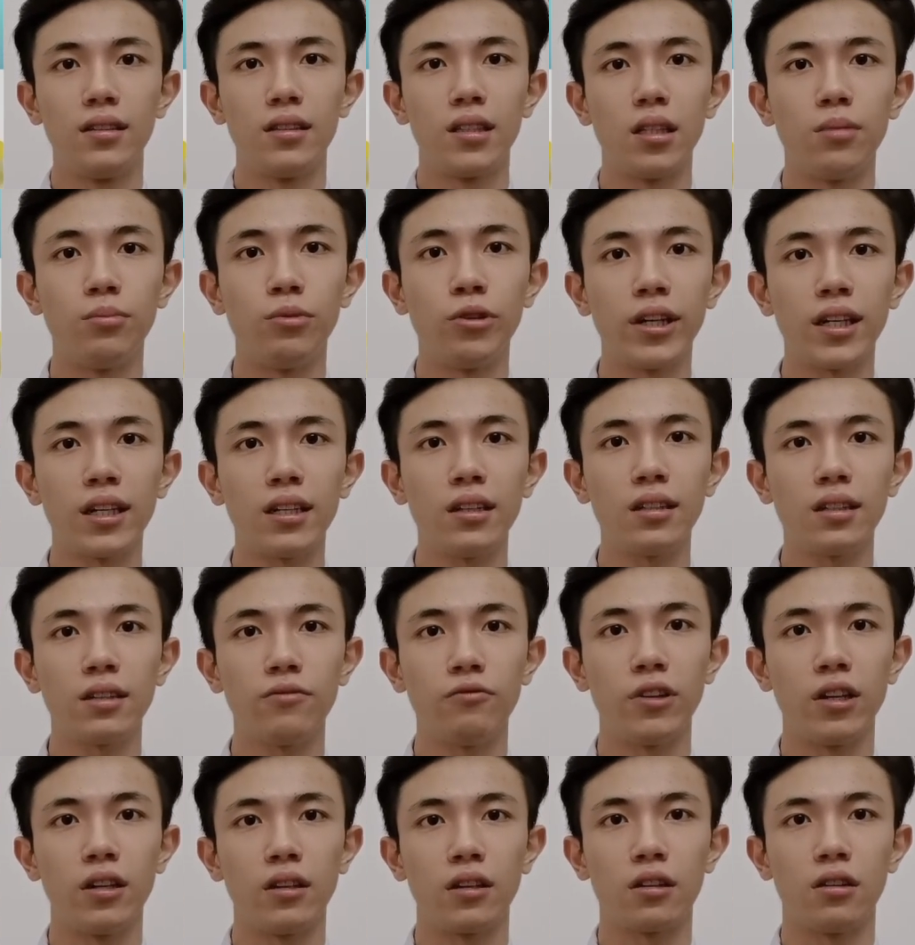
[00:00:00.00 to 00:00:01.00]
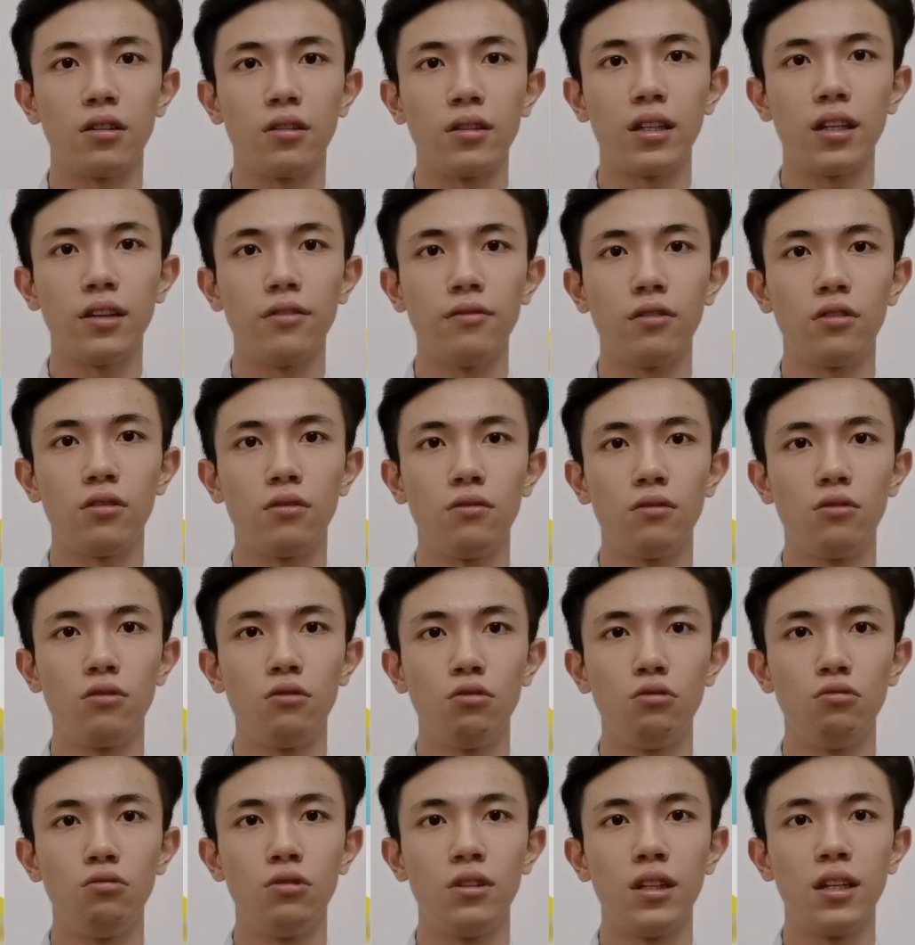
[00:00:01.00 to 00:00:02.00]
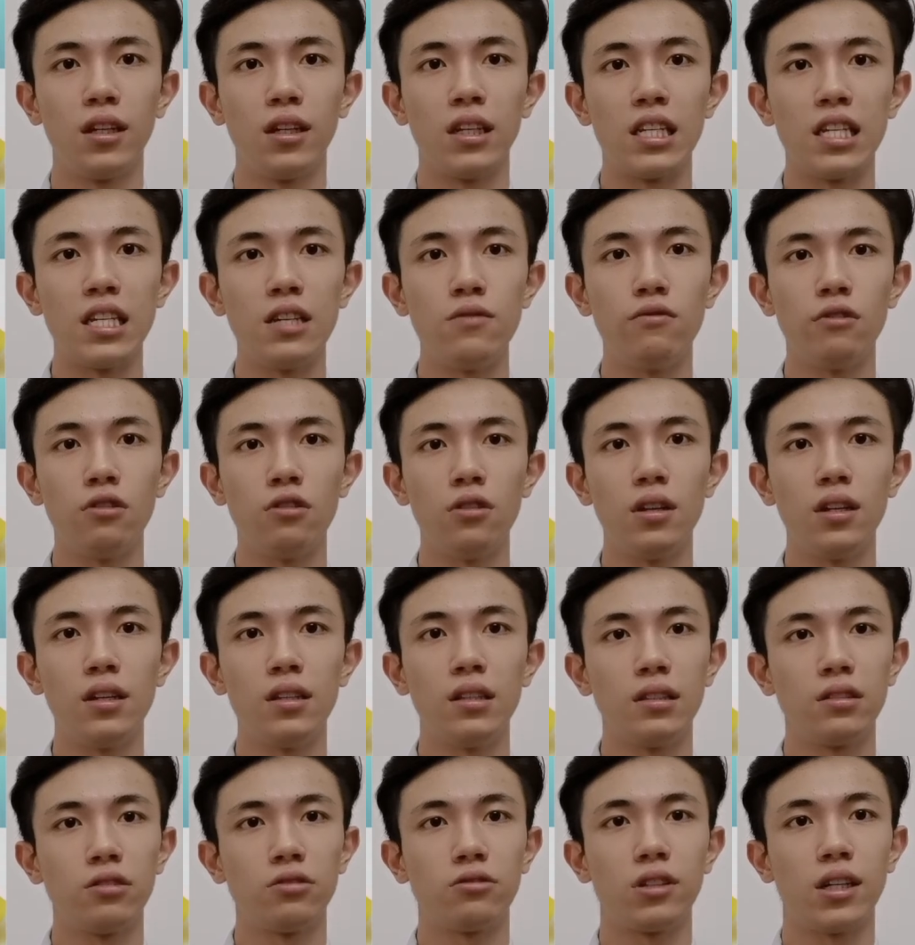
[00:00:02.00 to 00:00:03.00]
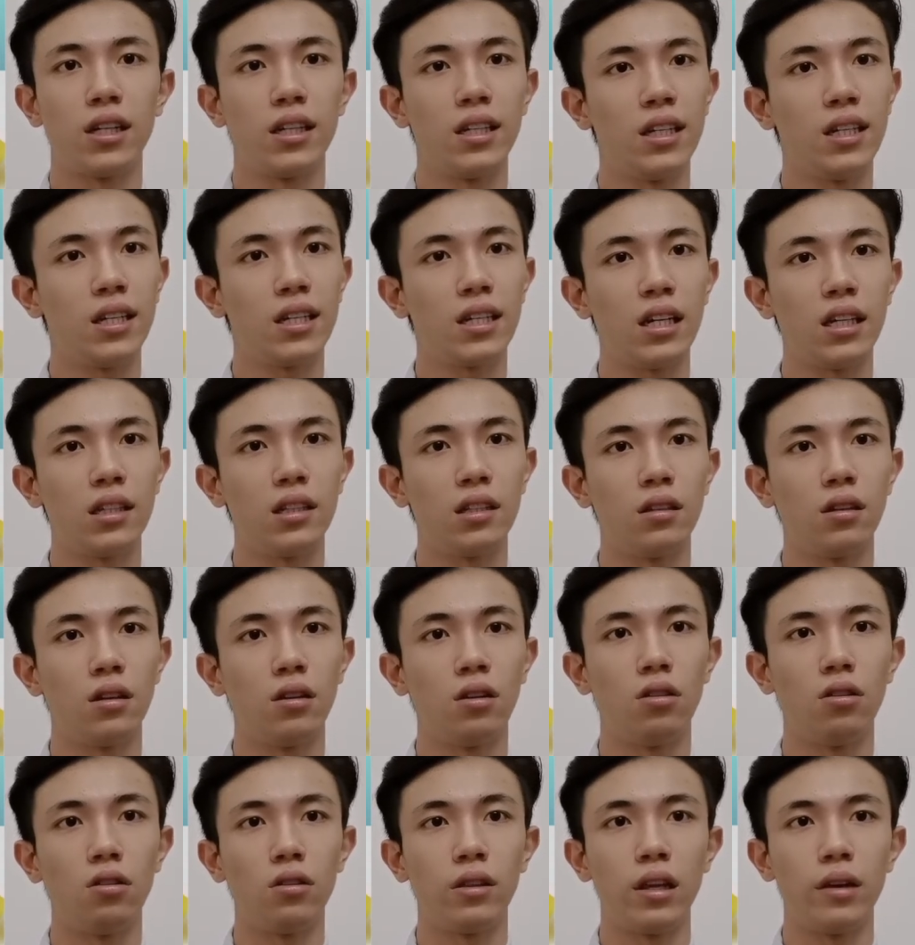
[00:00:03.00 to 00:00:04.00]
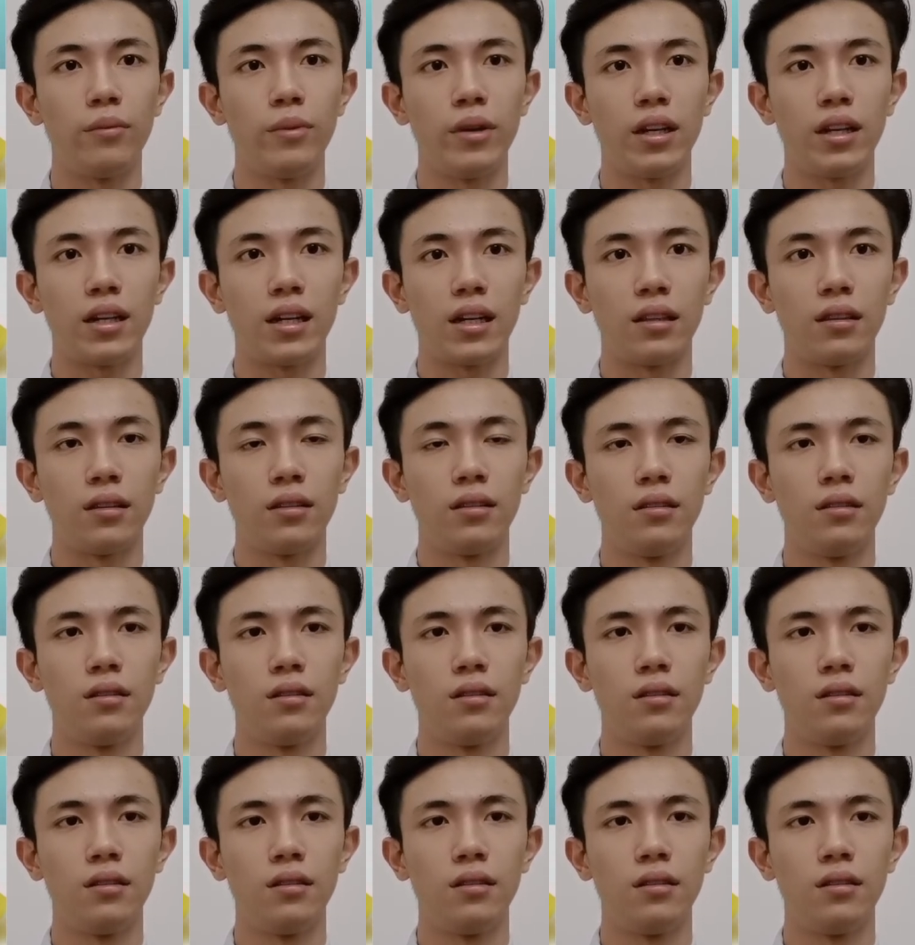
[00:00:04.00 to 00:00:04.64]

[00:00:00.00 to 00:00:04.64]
The bracket will connect to the e-wallet, credit card or debit card.